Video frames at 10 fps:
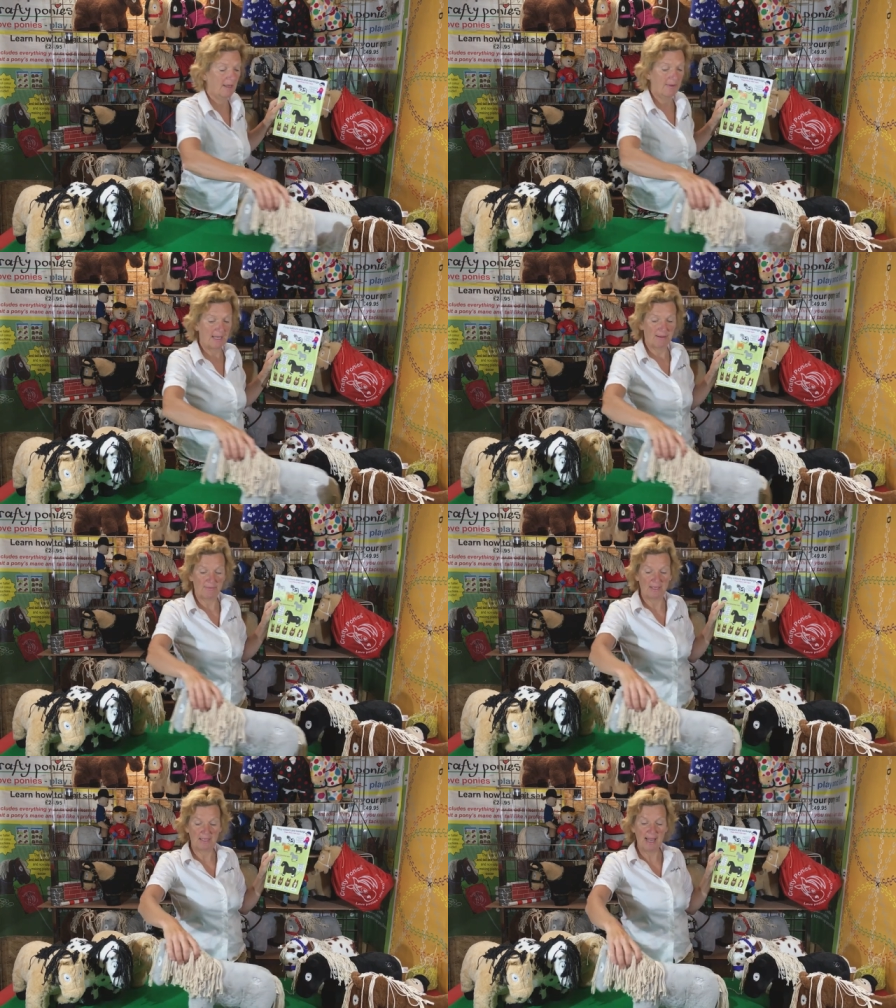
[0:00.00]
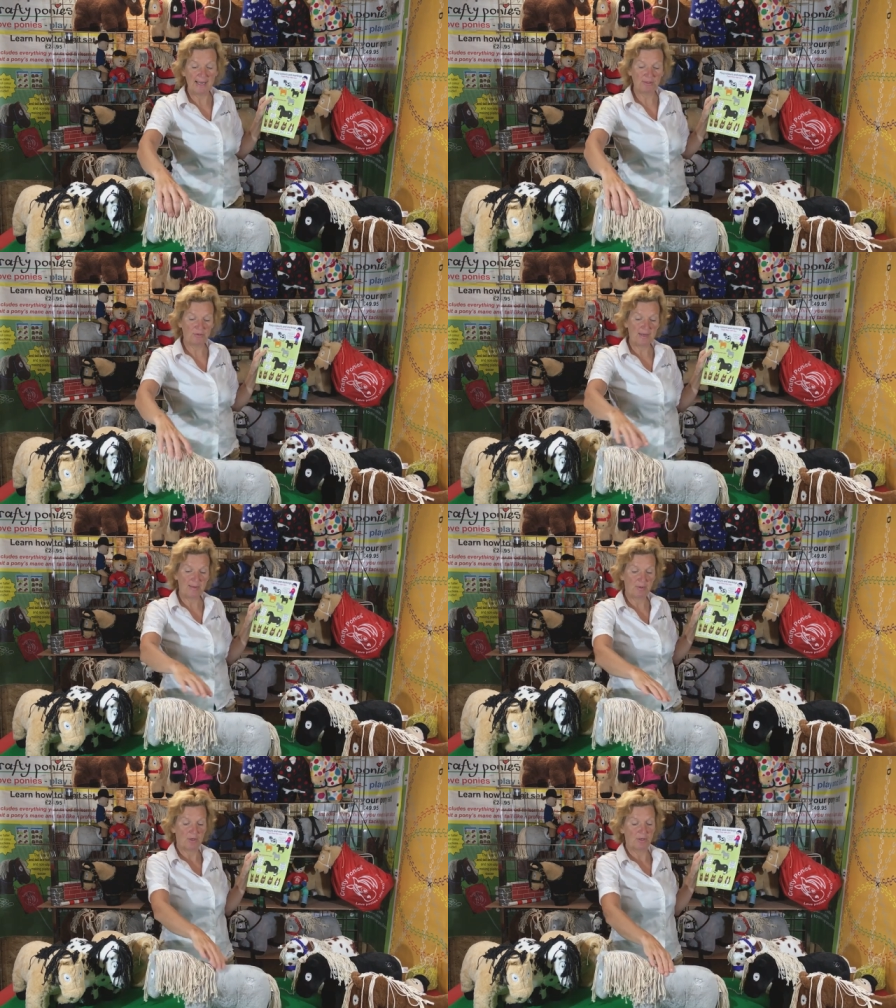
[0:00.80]
here we have a light
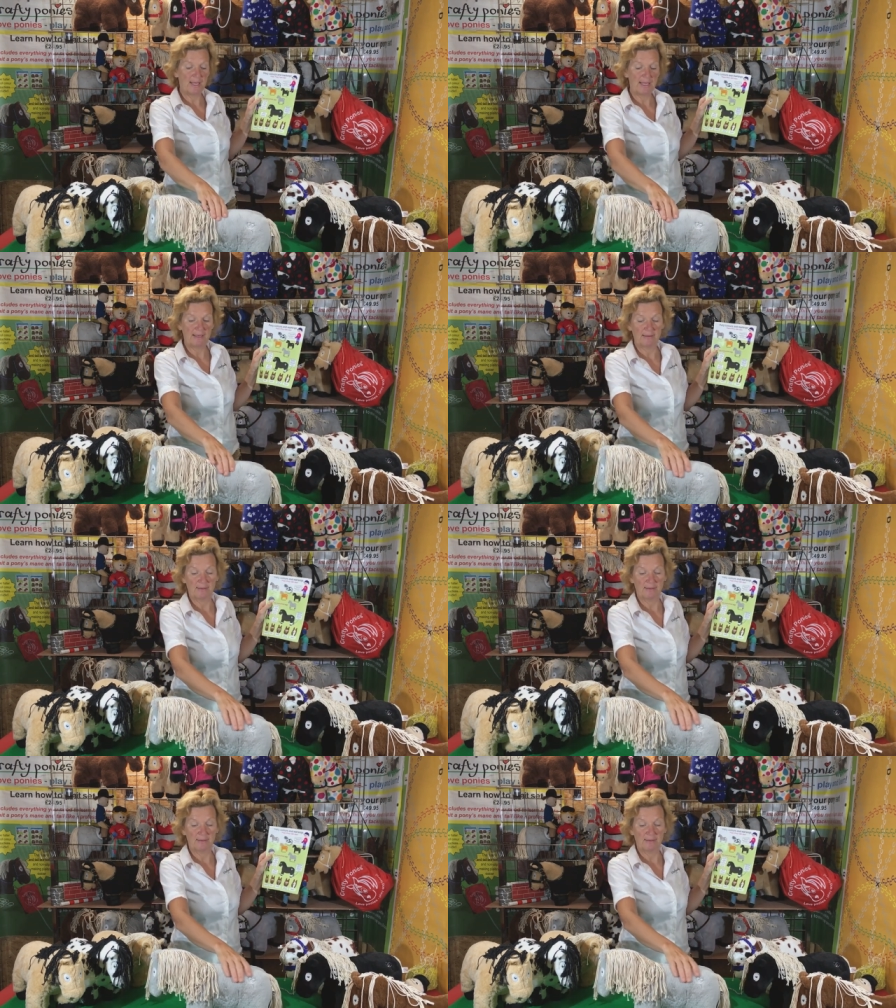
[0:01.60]
grey pony